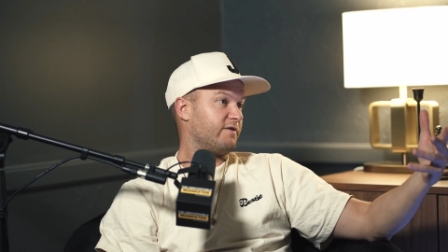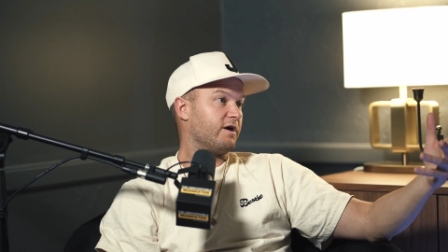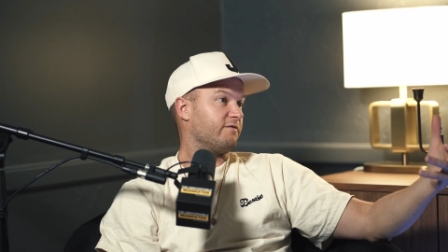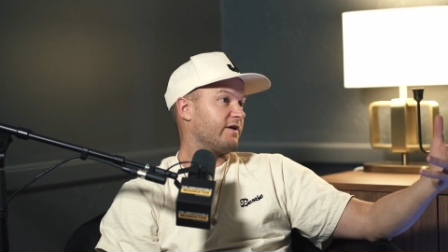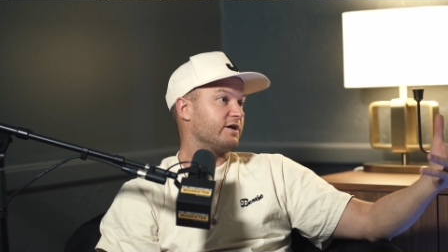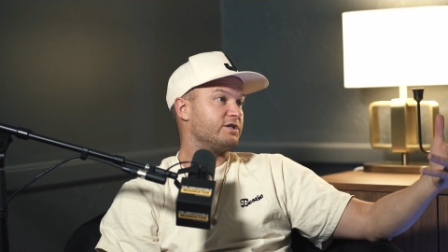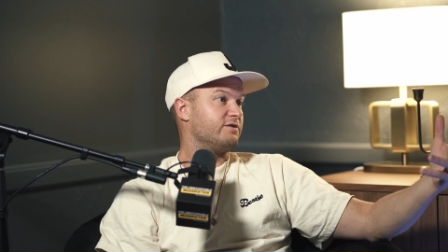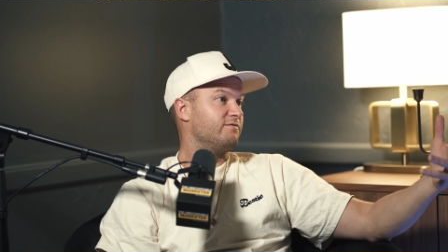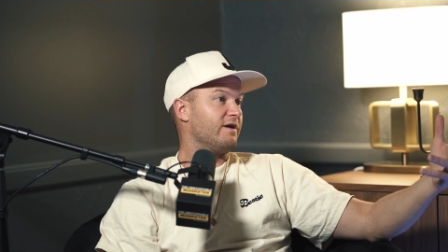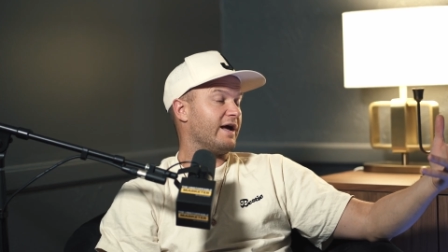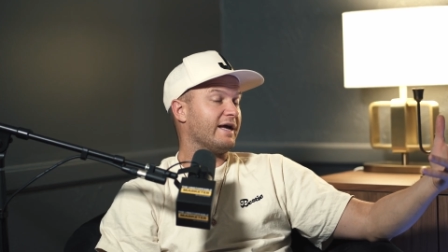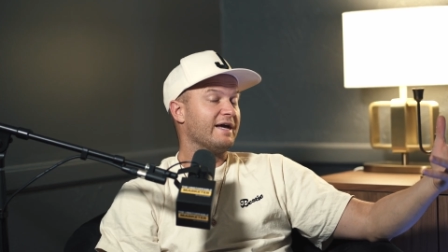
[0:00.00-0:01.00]
Very, very,
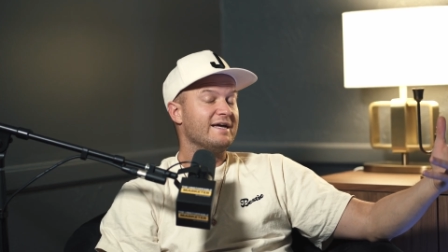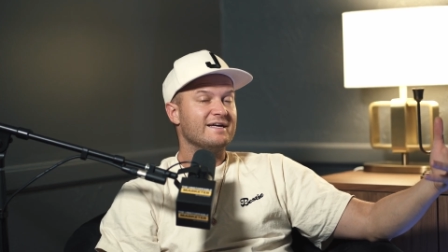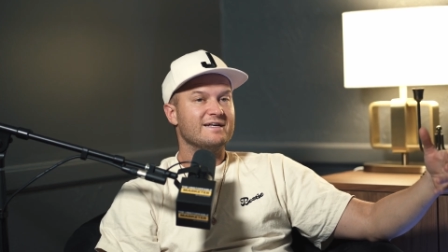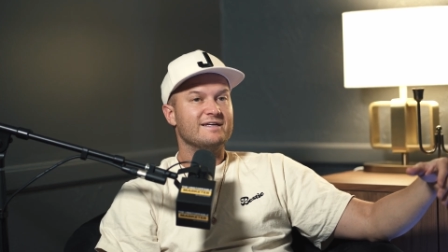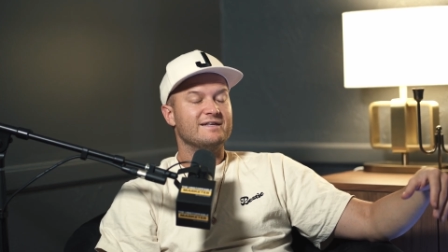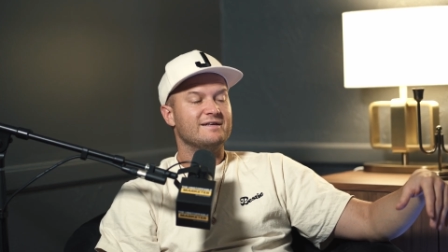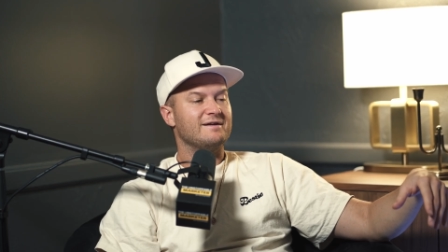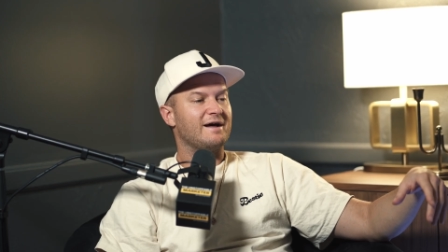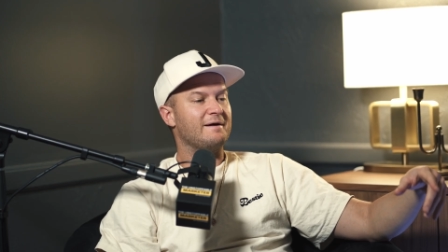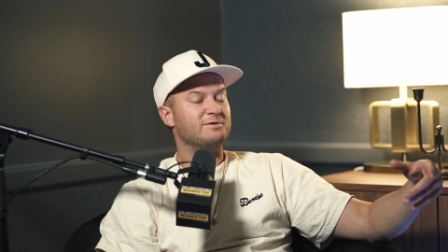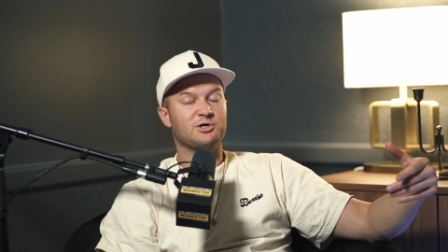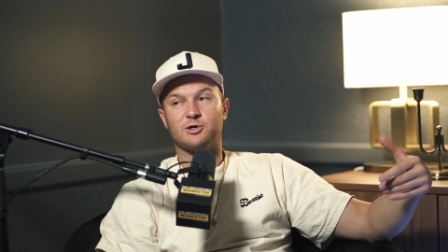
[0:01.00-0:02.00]
like,
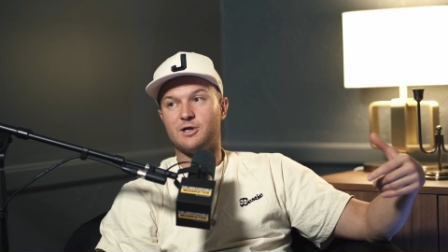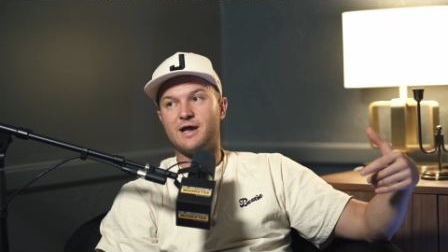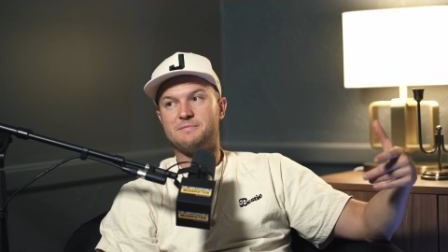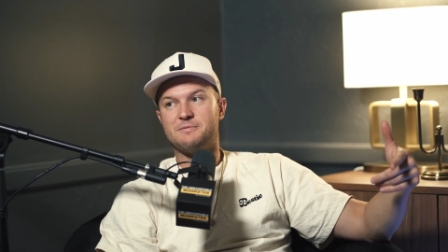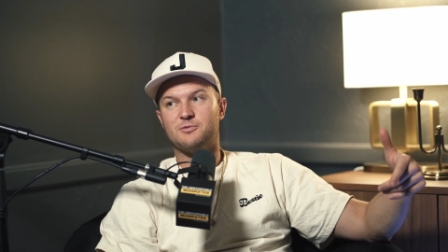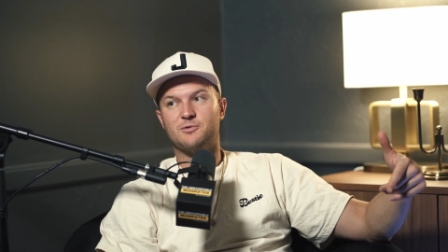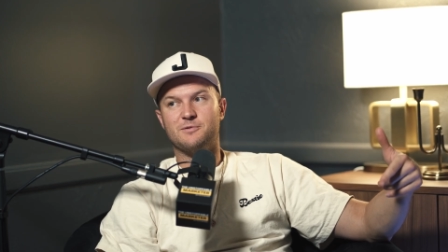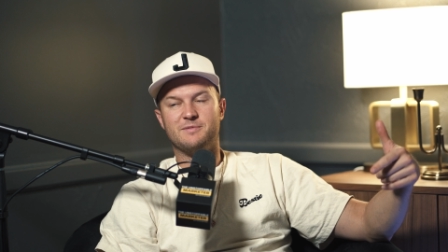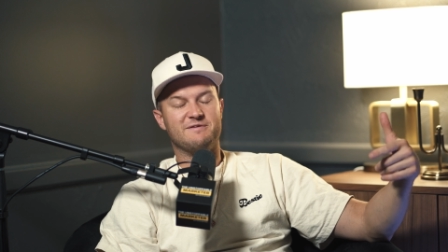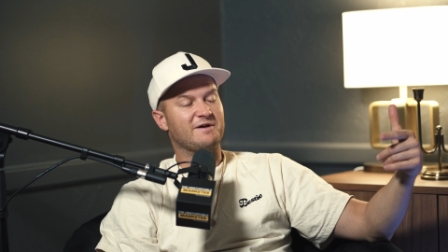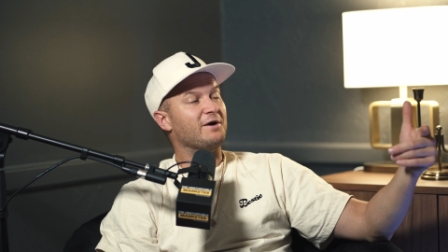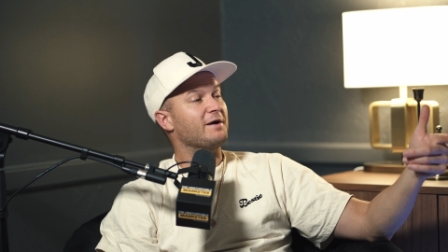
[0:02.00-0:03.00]
I'm sure a lot of people would
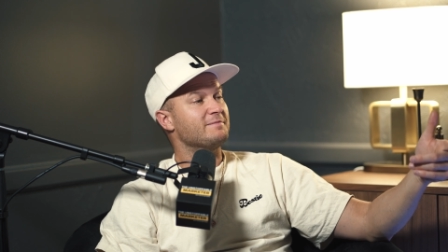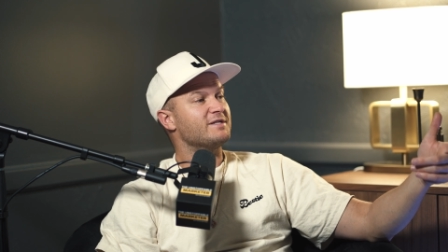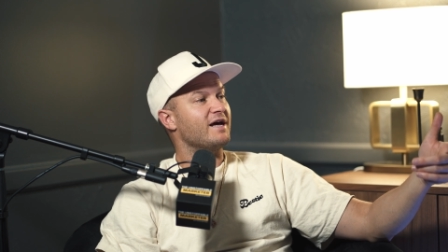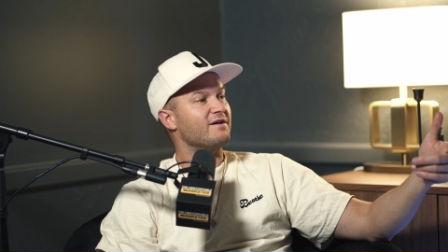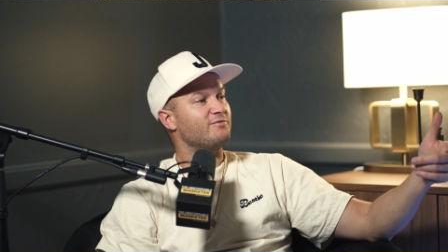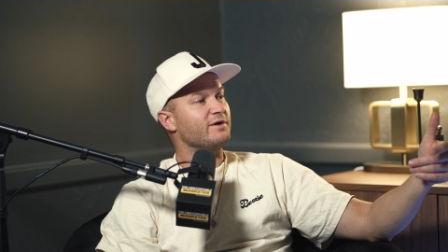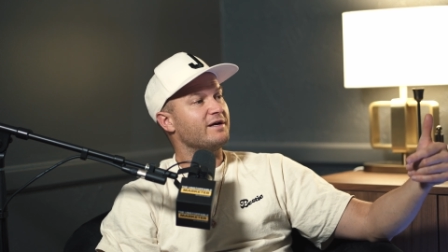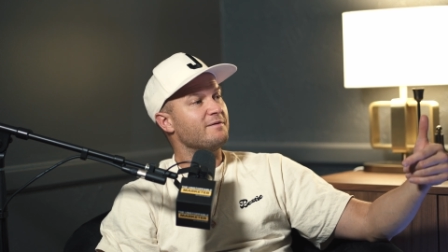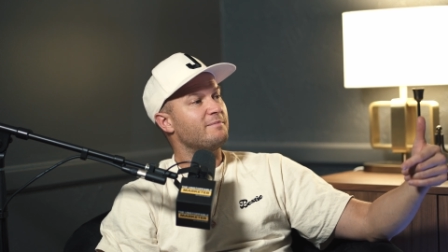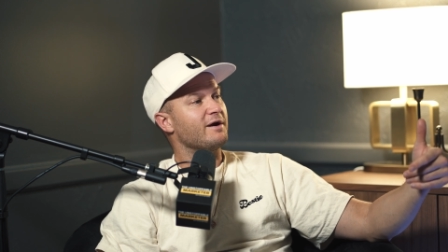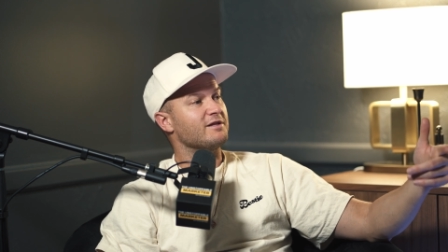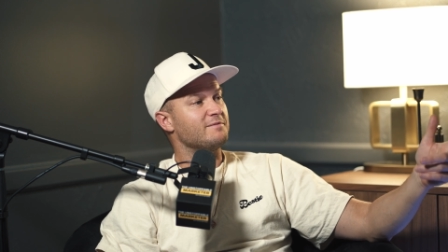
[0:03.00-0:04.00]
be very upset if we
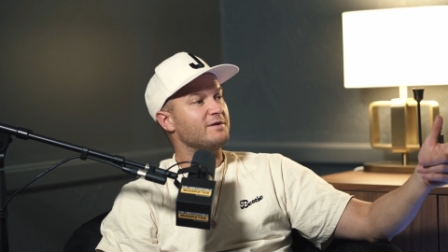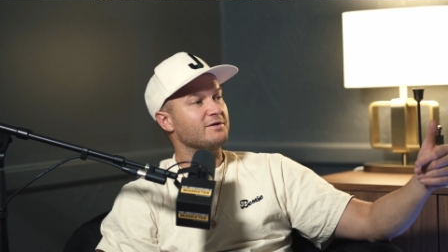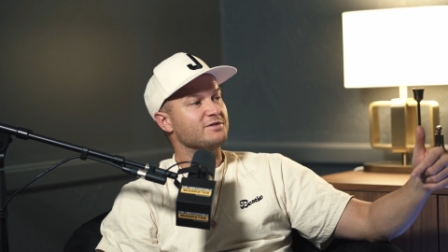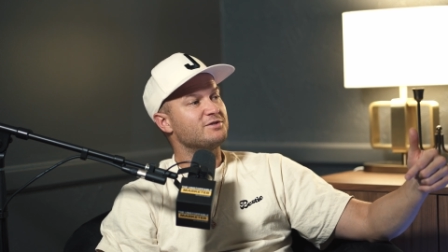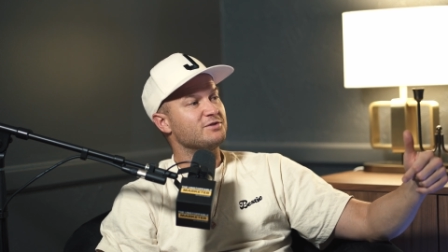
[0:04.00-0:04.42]
compared the Beatles